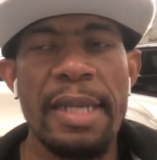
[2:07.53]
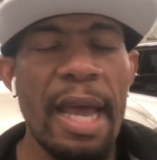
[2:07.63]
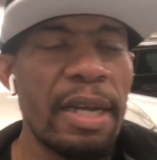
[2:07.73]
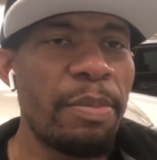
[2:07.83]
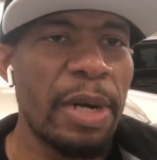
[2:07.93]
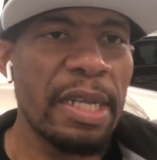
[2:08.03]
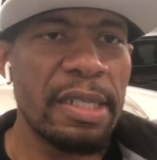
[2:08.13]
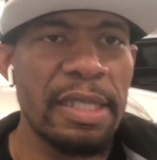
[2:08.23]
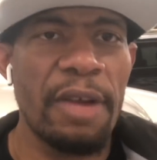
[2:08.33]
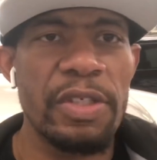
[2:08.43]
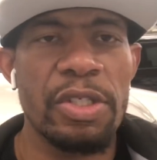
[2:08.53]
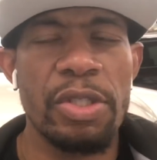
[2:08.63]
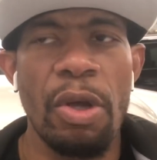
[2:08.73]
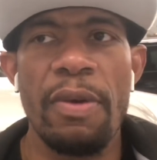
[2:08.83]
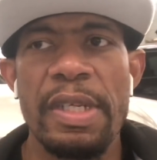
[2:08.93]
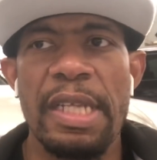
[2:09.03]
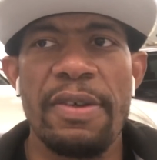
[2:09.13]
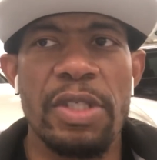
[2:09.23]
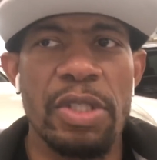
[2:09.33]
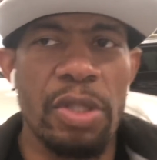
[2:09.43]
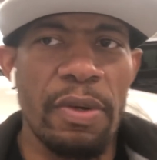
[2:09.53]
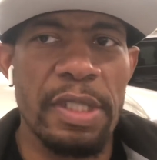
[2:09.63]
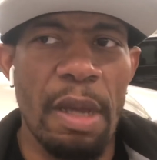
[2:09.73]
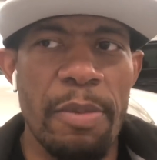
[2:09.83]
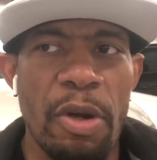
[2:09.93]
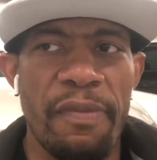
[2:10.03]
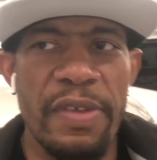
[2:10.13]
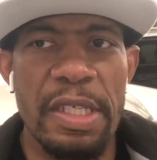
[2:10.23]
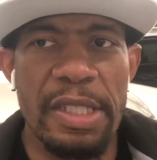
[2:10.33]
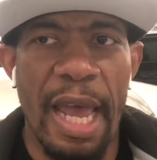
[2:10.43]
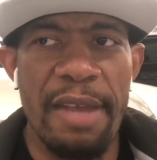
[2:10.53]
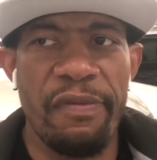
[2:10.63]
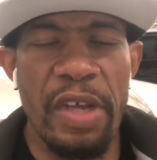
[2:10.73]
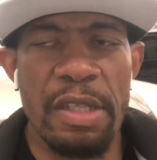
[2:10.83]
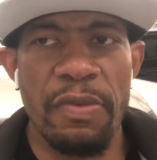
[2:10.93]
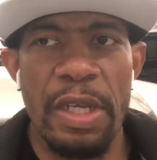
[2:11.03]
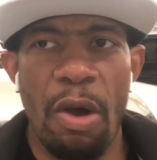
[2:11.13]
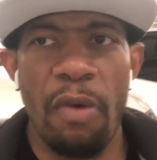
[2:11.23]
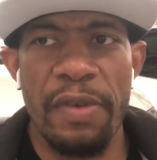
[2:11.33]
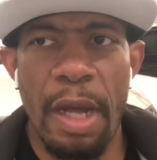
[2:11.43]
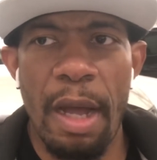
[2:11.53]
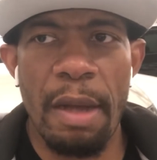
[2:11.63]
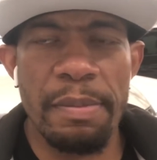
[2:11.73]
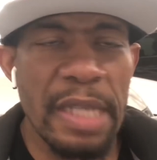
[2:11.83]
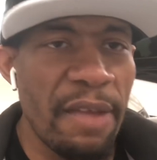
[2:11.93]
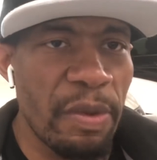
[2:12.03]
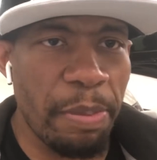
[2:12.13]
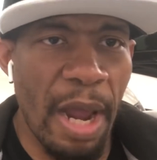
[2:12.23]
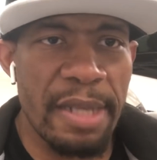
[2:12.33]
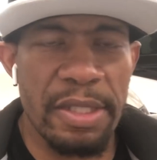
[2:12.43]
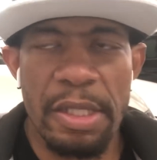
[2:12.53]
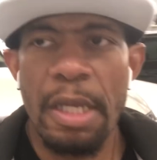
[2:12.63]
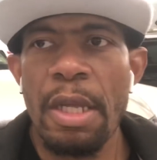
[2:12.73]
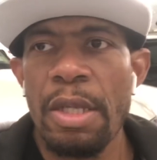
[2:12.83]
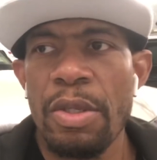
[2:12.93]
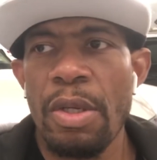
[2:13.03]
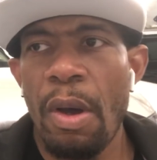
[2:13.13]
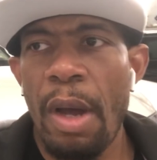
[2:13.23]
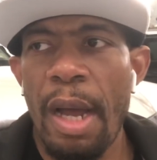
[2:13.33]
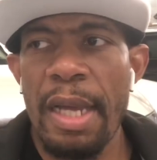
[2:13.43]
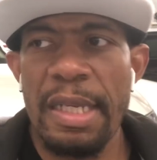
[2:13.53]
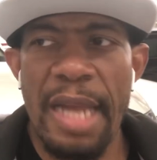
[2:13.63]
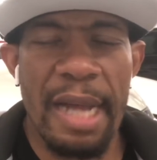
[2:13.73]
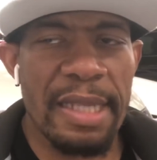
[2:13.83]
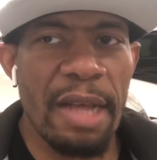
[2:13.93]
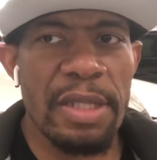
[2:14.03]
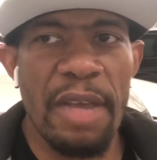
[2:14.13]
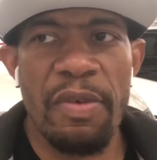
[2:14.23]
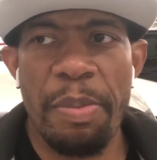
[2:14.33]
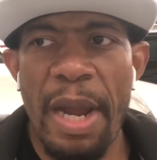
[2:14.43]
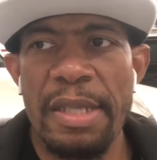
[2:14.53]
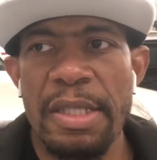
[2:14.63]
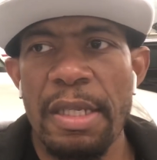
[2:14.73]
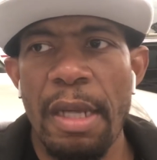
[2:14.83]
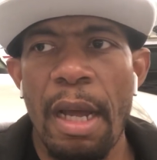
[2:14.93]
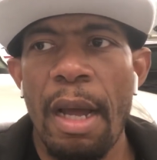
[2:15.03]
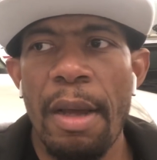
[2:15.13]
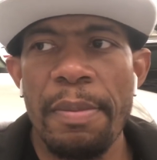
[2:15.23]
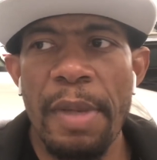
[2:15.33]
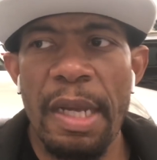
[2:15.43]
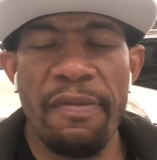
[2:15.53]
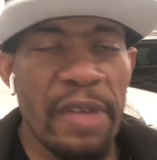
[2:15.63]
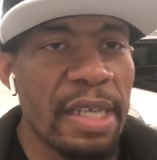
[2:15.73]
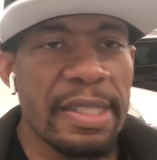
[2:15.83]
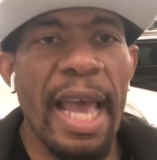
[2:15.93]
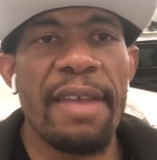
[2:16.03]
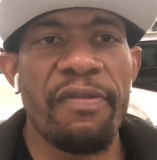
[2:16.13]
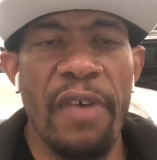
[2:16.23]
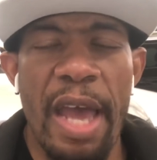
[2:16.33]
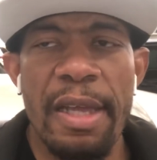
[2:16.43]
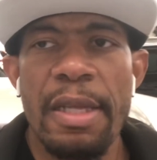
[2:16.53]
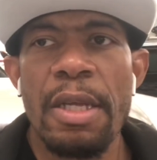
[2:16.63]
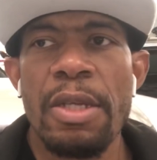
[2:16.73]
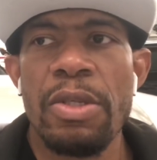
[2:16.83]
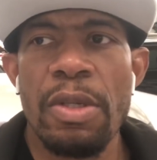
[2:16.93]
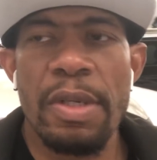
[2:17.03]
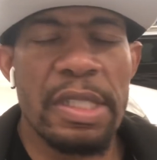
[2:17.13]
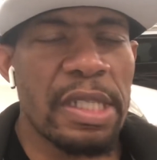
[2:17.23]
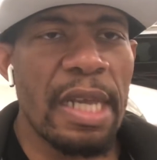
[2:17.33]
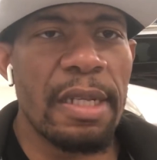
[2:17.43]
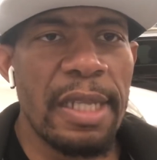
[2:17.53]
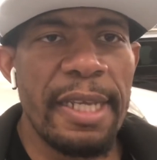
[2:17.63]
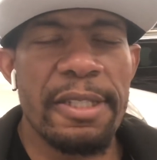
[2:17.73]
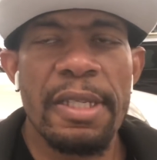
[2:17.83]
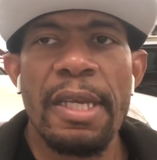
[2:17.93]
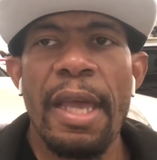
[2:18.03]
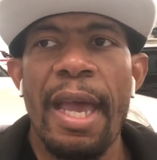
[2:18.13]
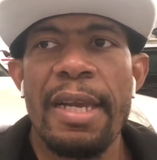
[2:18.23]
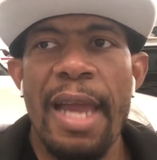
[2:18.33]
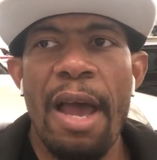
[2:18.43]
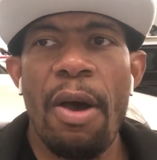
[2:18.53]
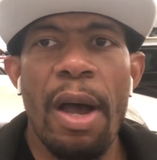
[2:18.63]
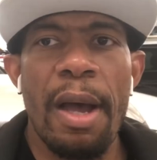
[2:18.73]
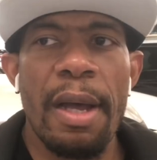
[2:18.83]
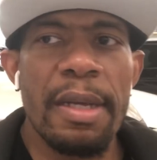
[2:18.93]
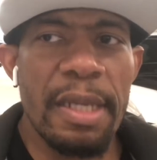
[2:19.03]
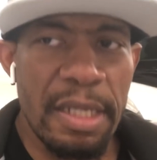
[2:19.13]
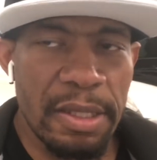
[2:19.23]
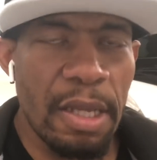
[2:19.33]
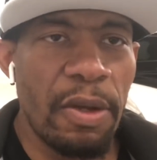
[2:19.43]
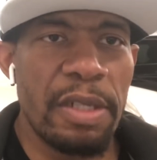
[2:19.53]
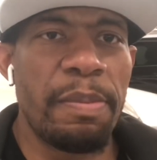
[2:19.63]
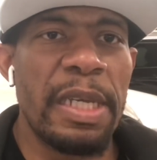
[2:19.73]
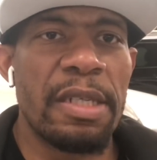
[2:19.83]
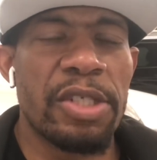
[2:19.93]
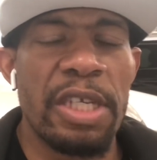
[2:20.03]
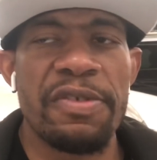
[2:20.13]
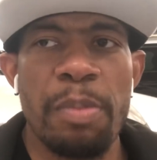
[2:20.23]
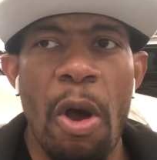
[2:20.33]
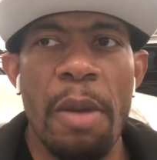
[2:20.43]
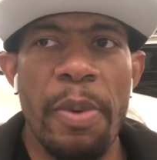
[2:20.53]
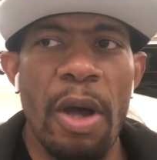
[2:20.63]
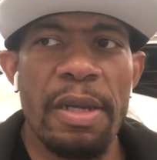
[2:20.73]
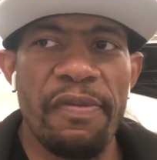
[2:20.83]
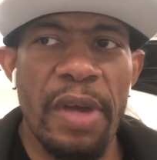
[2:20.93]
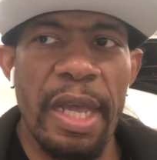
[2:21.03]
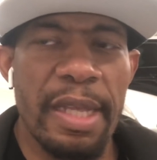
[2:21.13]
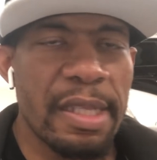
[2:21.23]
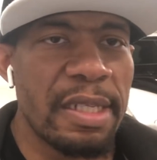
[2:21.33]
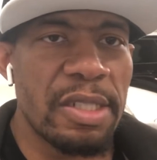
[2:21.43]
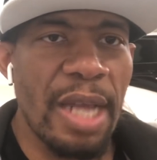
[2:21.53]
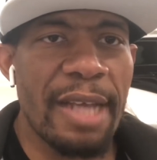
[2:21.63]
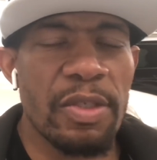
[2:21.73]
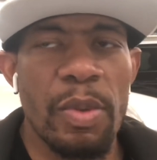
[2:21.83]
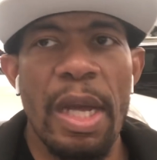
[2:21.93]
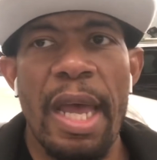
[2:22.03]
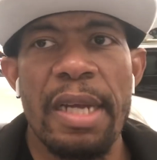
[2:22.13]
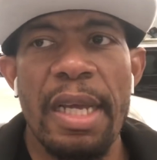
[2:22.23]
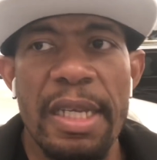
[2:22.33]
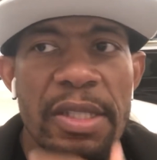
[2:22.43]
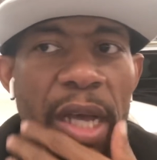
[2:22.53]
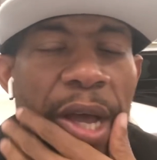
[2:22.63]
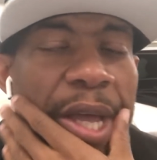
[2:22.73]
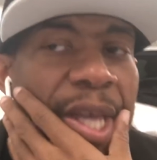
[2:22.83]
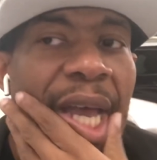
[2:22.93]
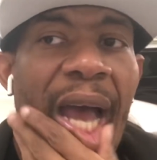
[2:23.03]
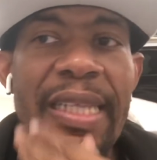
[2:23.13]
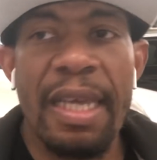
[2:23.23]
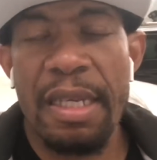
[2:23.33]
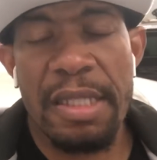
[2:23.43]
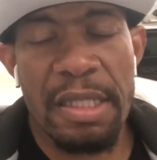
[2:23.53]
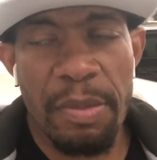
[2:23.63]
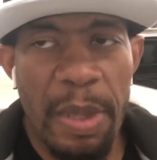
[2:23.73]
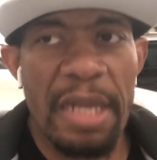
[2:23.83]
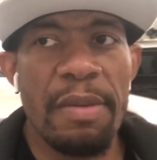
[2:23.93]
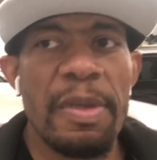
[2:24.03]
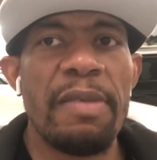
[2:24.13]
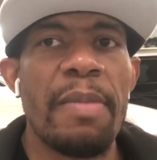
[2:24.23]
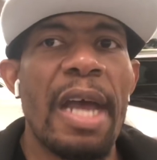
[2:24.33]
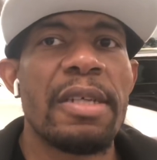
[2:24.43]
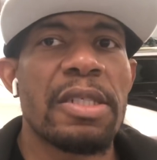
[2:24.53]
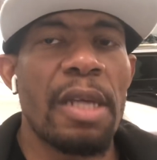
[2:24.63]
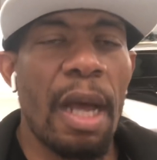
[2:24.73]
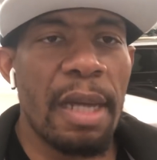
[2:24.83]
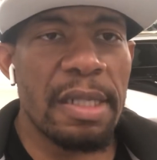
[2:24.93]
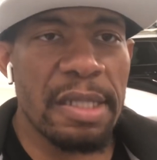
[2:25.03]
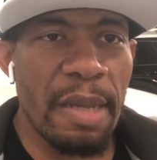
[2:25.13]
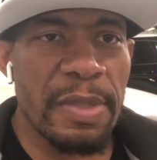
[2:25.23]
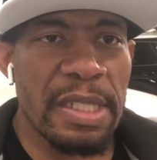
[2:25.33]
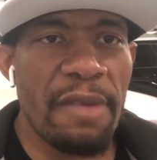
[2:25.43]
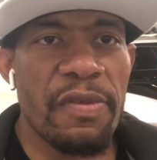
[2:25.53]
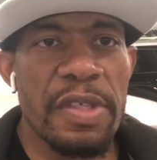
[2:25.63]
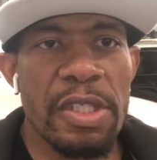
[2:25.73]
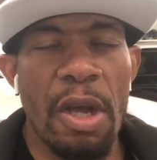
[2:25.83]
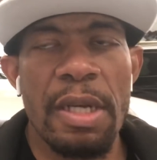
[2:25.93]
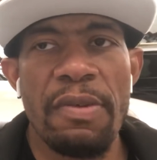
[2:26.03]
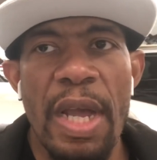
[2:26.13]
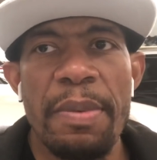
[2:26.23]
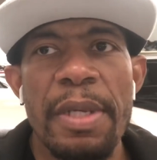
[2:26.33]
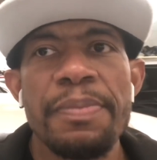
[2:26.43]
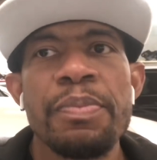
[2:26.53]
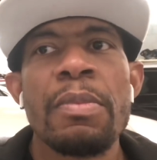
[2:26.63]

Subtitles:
Now they're bringing in Dereck Chisora. Dereck Chisora is coming off the exciting victory over David Price. You know, he knocked out David Price in an exciting fight, you know, to say the least. And now he's going to be the chief sparring partner for Anthony Joshua ahead of his highly anticipated rematch December 7th in Saudi Arabia.